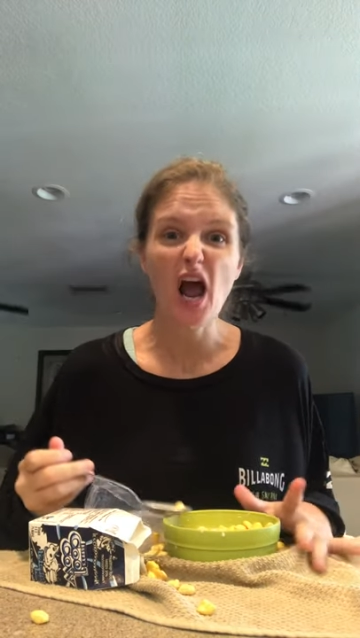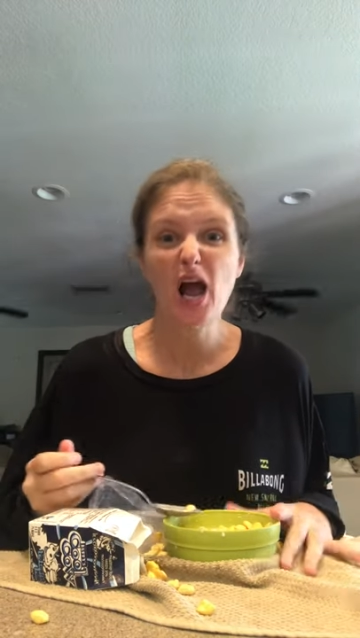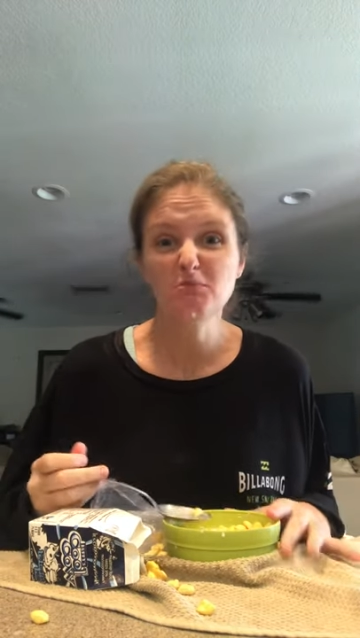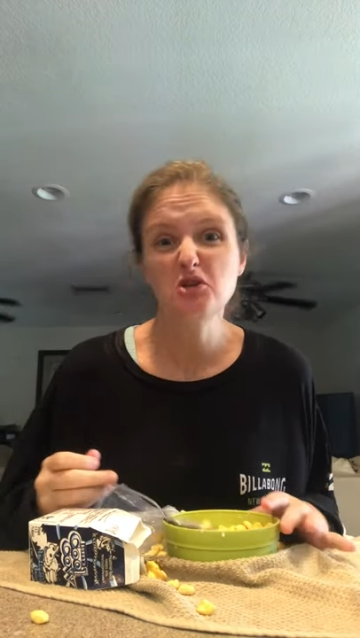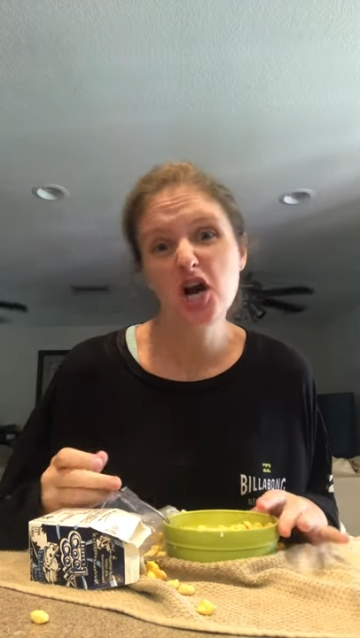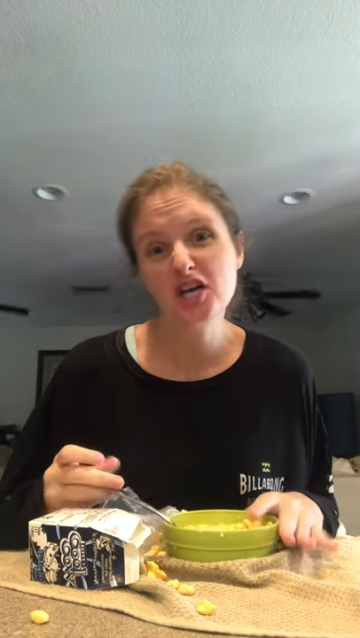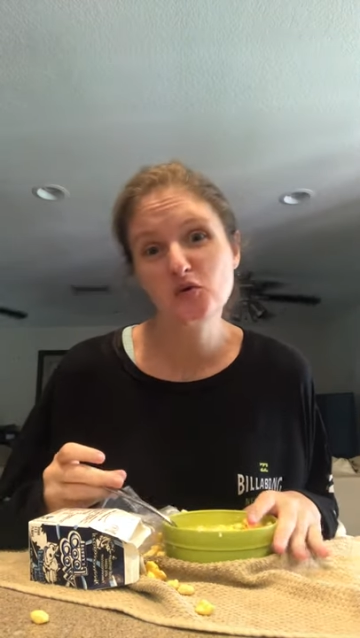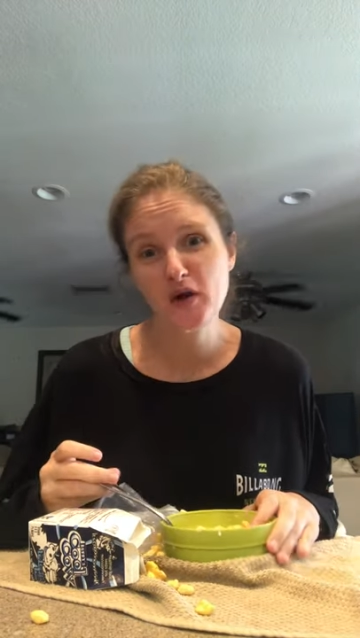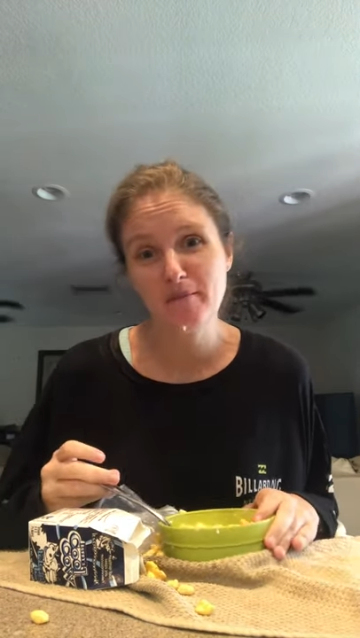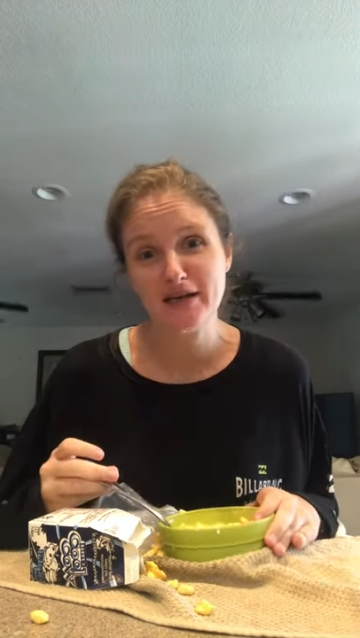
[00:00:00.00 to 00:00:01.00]
I'm trying to
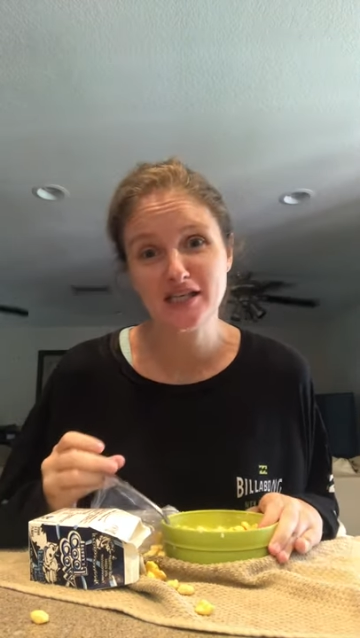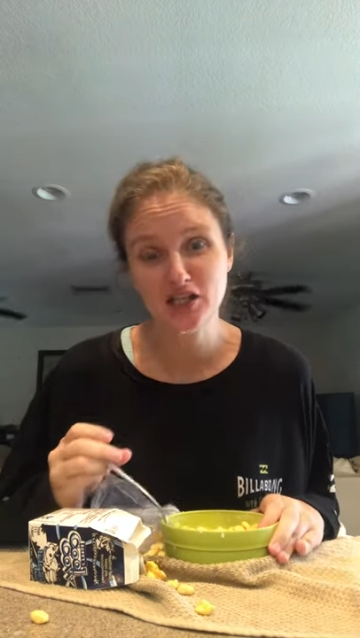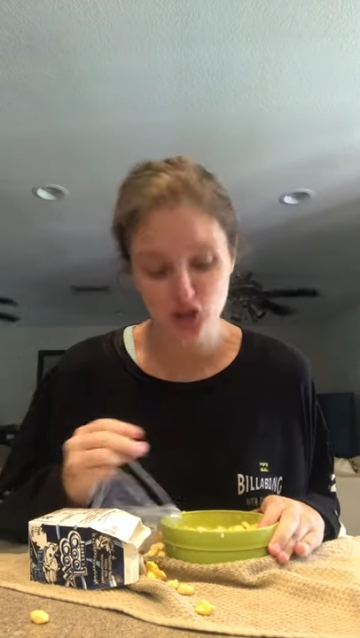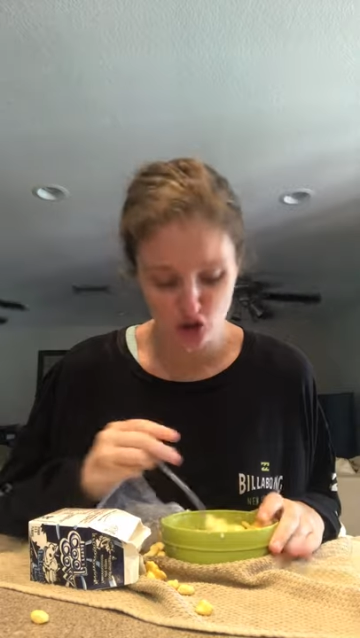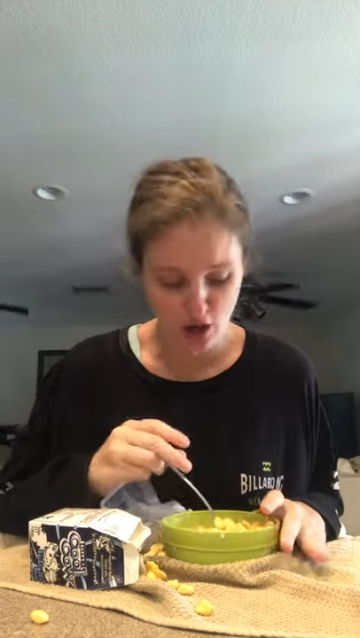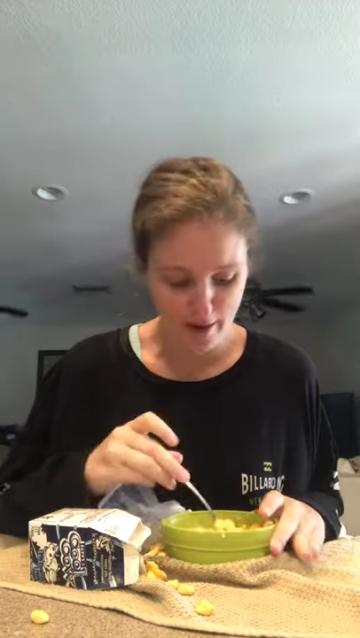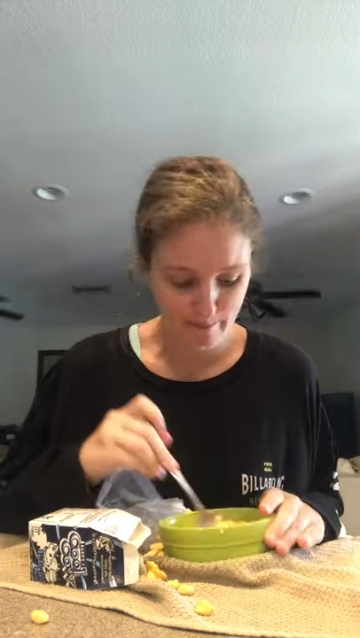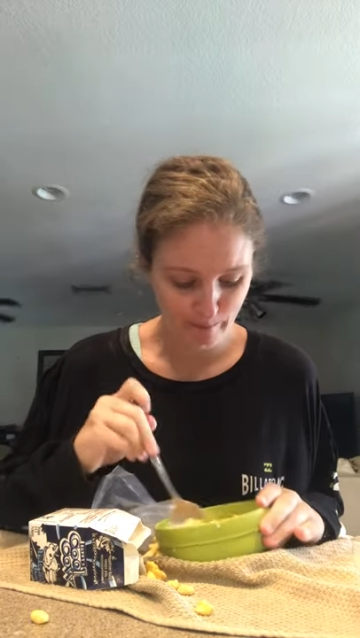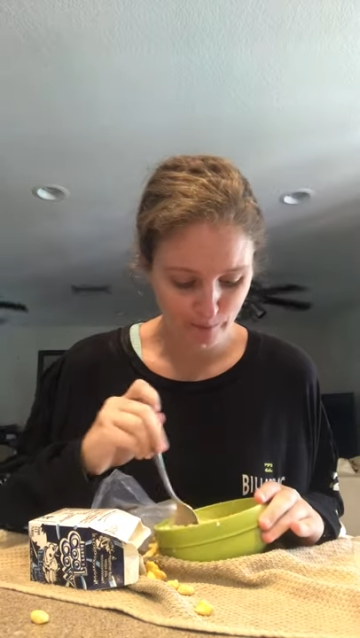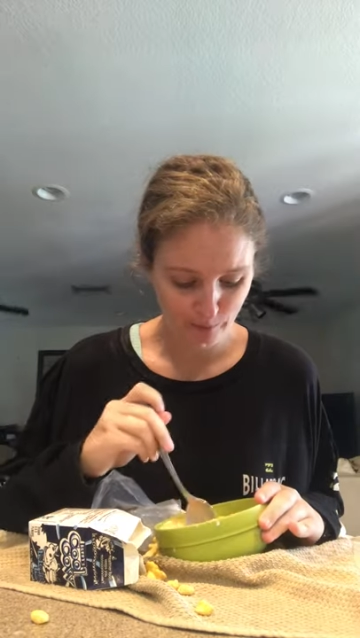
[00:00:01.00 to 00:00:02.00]
wake my sister up.
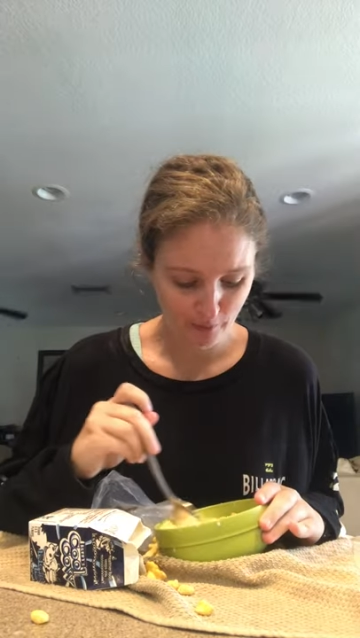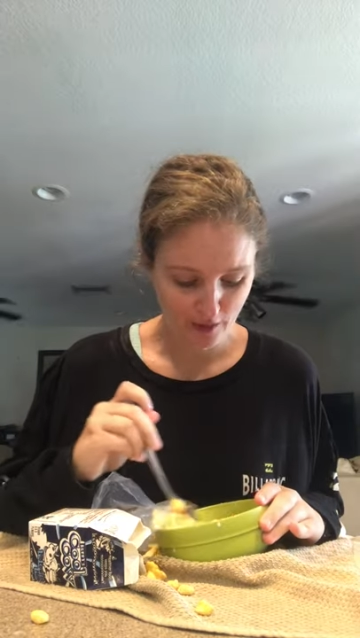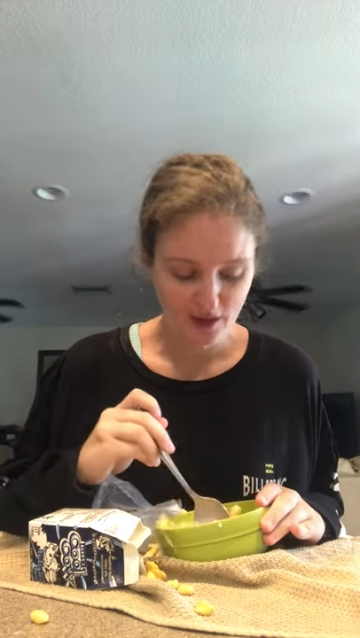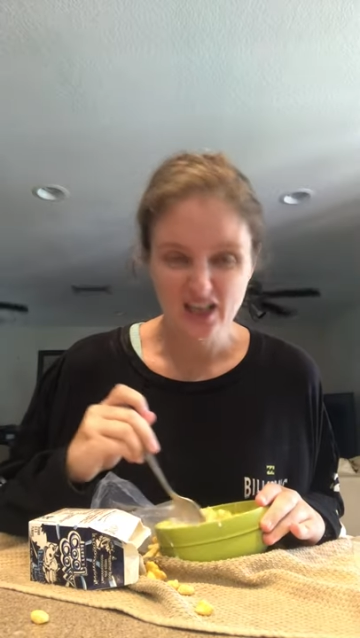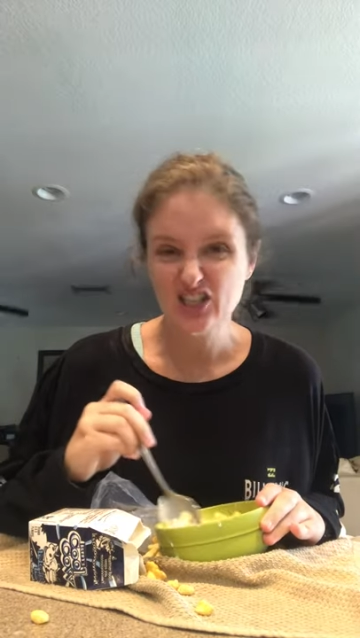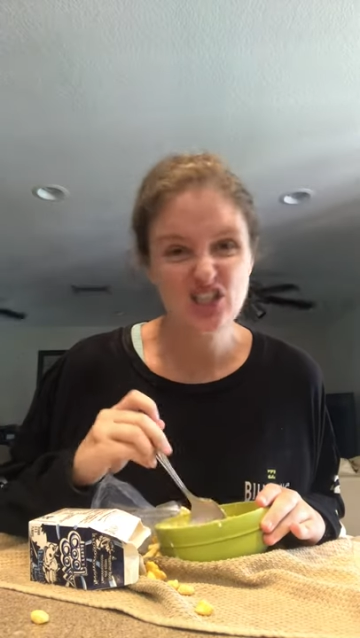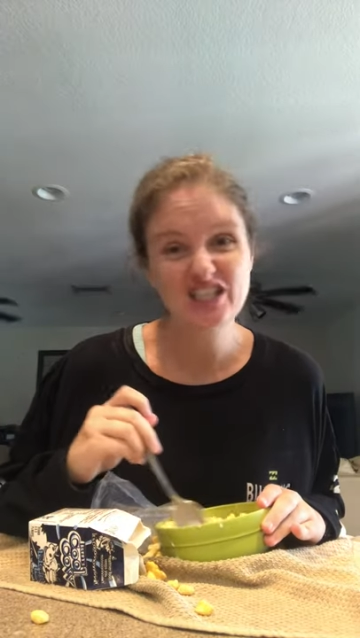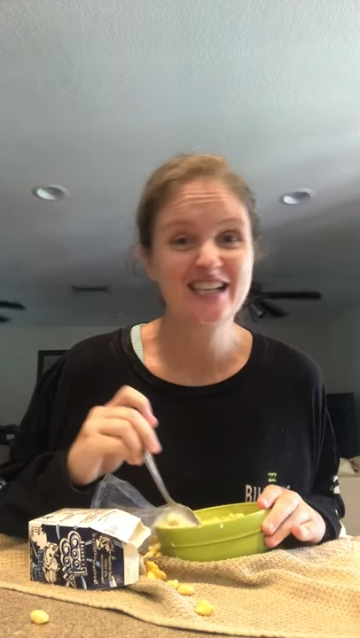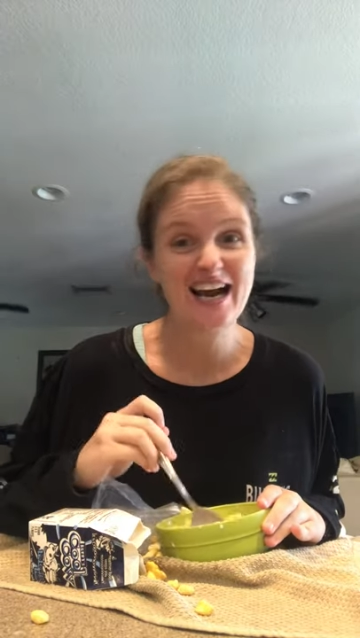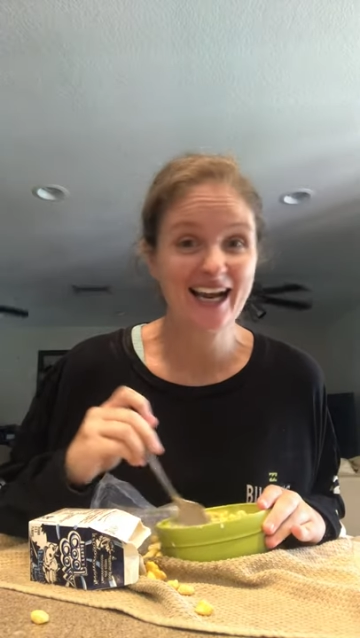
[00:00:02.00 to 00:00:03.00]
She's
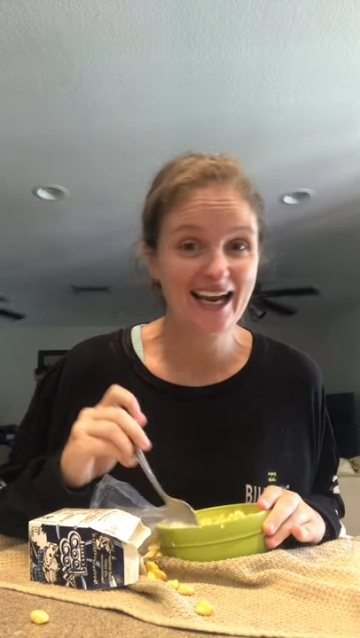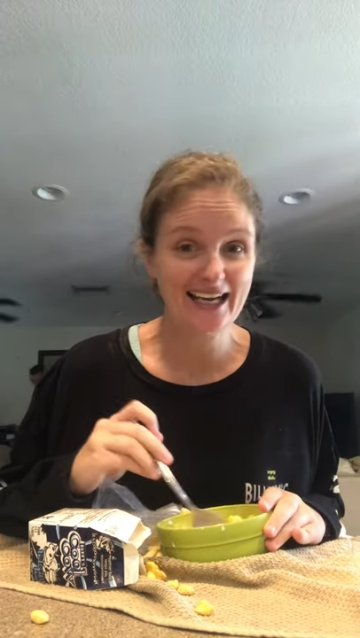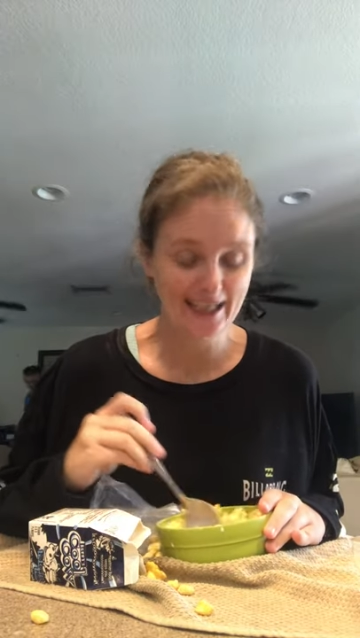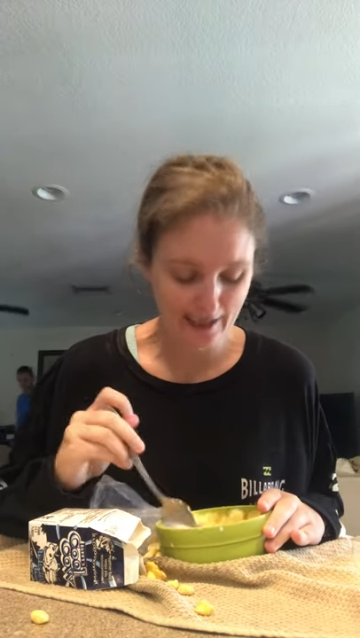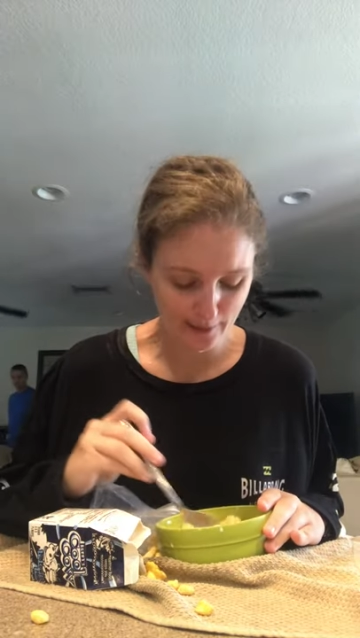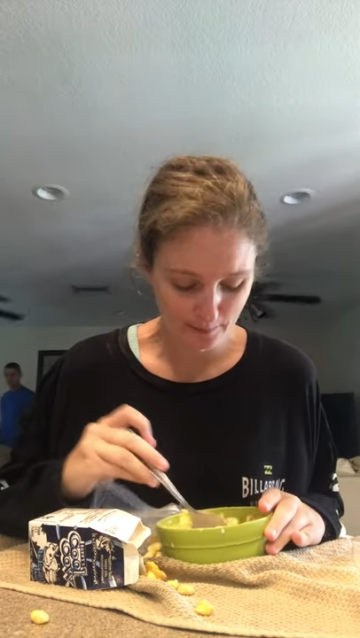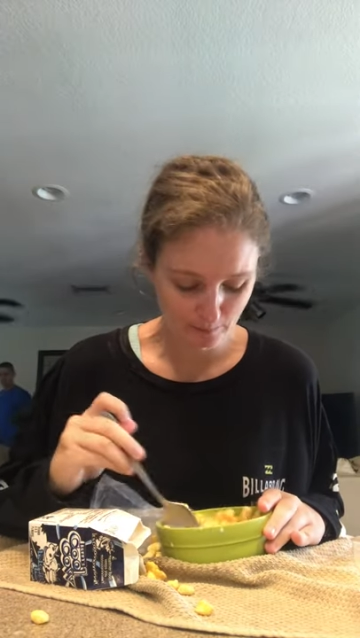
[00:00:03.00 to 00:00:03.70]
not getting up.